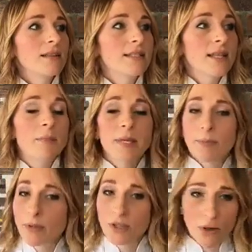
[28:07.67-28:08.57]
Some
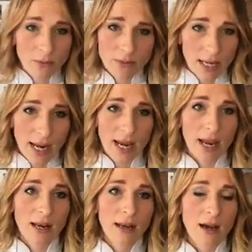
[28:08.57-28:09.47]
people don't,
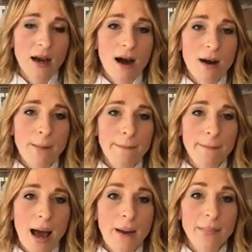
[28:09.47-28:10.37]
and
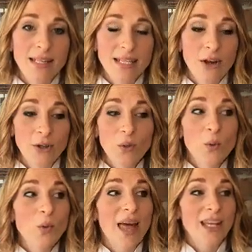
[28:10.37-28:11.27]
I'm going to tell
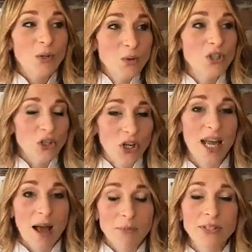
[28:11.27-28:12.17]
you that you should,
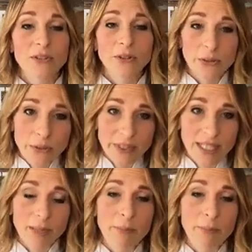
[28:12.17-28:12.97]
absolutely,